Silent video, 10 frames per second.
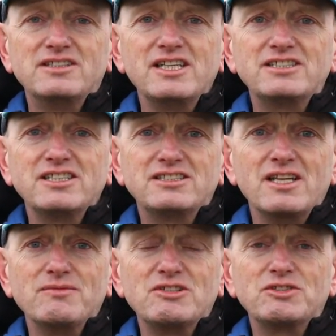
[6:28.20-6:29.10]

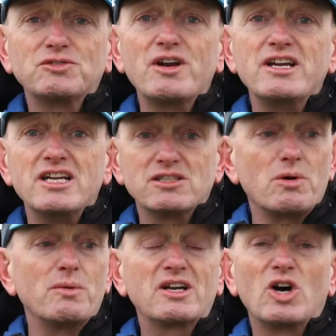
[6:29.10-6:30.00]
DC73 is
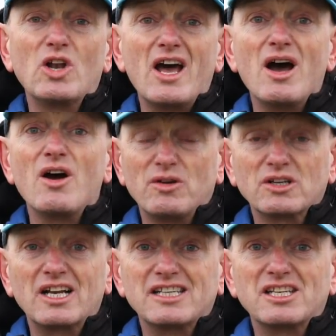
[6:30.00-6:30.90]
what we call our
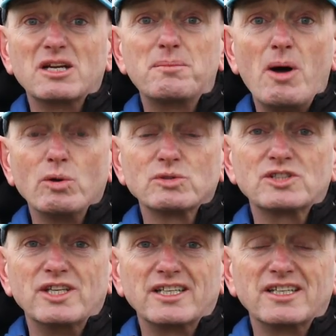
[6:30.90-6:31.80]
classic pole
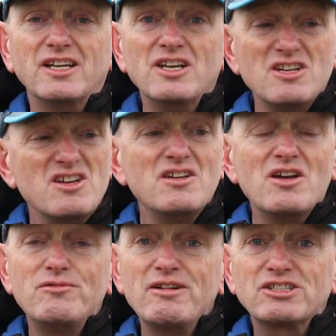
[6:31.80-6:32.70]
stick.
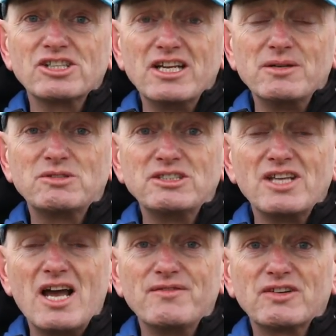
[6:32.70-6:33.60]
Originally, it was
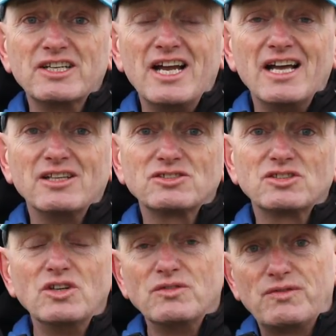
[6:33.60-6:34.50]
designed for
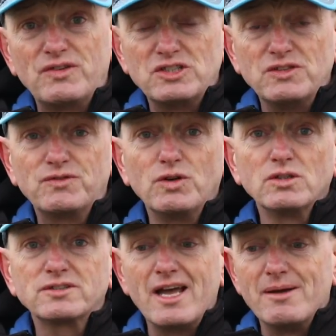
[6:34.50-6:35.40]
canals, for fishing
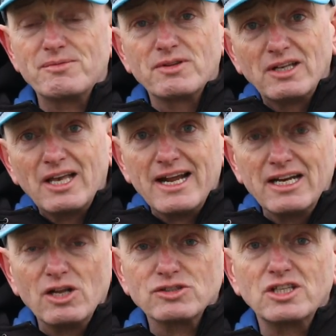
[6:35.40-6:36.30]
full depth,
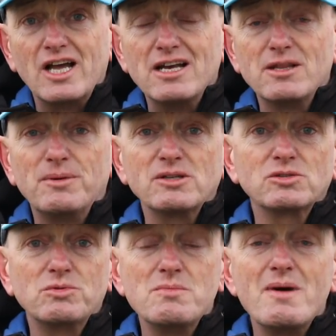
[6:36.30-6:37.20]
laying lots of line in the
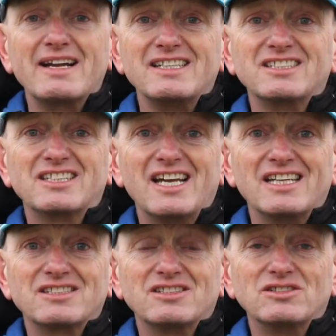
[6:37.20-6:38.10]
bottom with maggots and
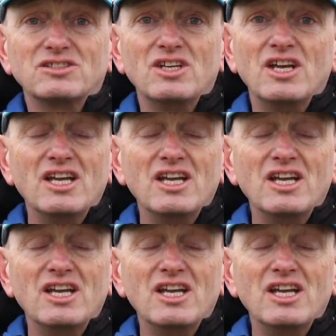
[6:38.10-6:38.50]
casters.